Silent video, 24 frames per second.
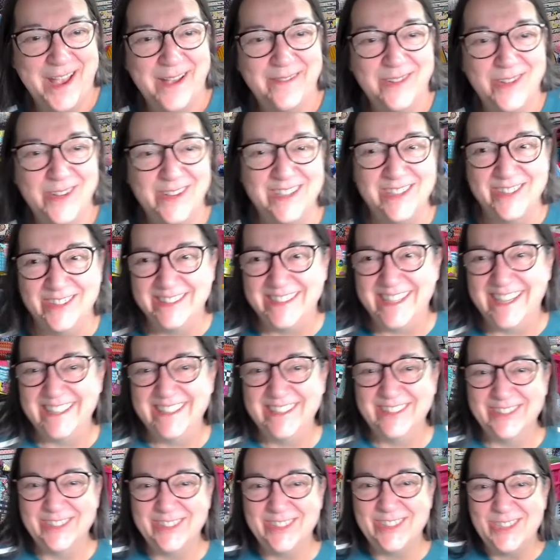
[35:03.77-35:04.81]
Hope you enjoyed that
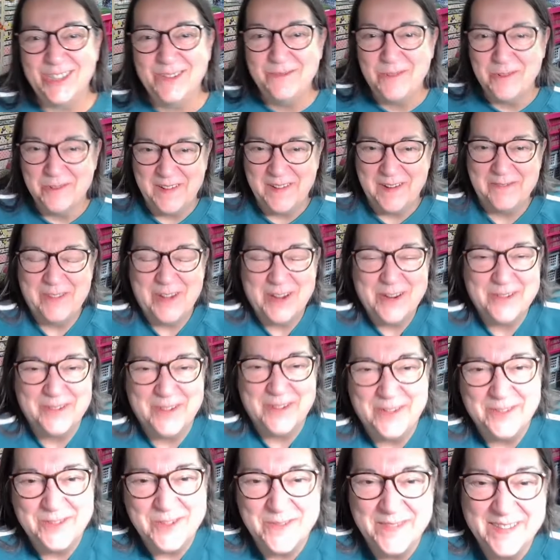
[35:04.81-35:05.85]
little snoop around my
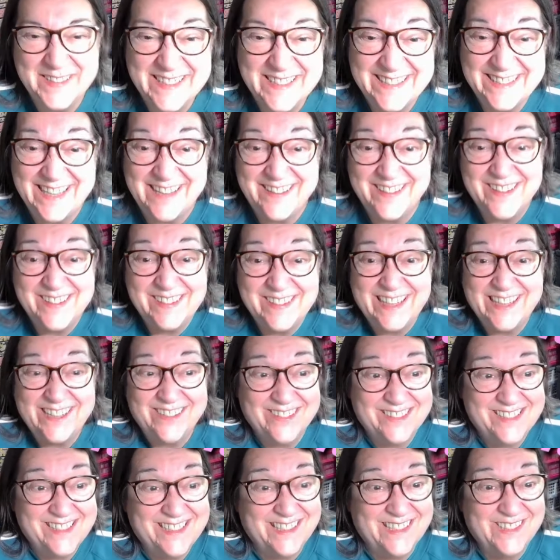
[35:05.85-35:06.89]
craft room. As I say, got any
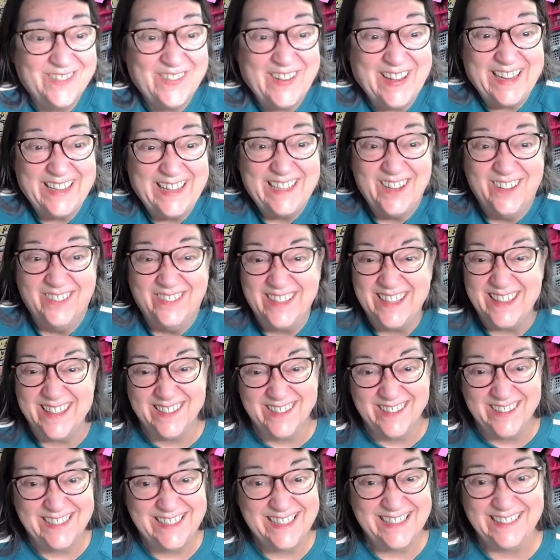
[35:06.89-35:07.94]
questions about any of it
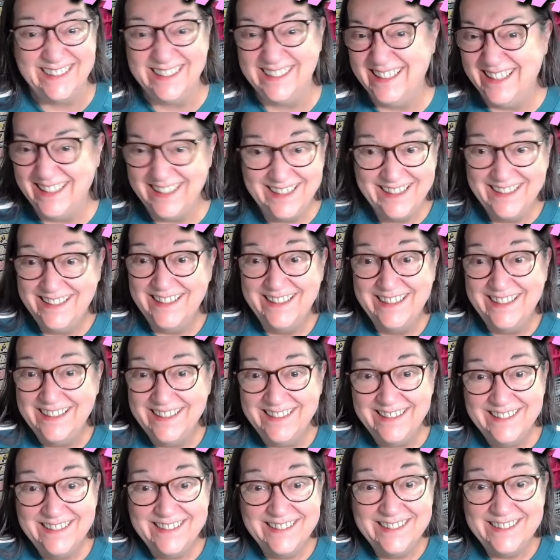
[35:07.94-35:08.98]
that I didn't
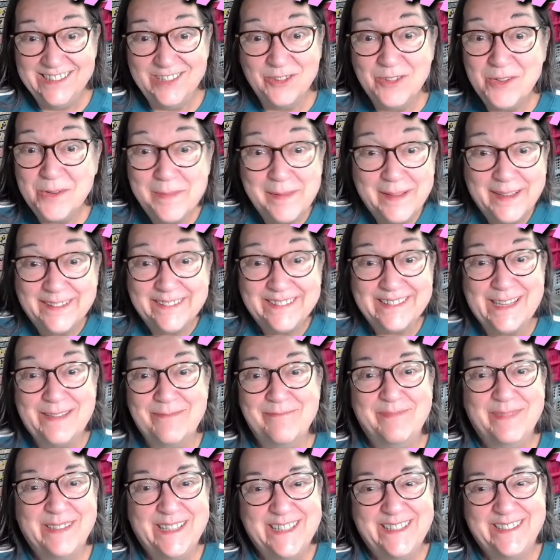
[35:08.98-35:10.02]
talk about,
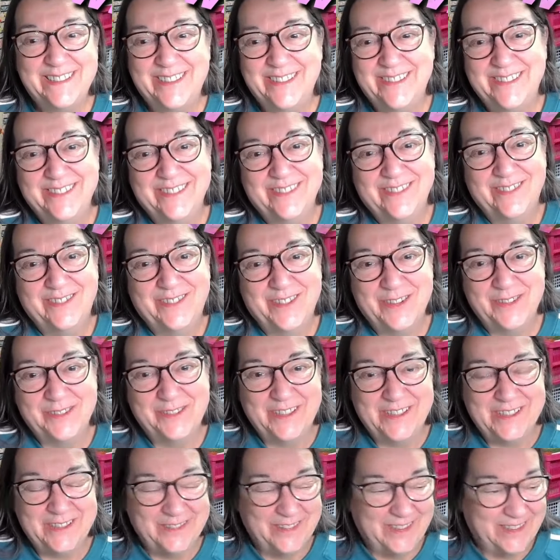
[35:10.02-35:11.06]
then please do feel
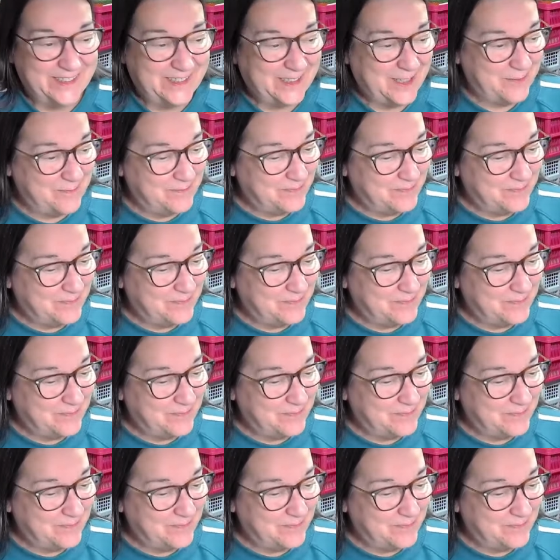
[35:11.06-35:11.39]
free to ask.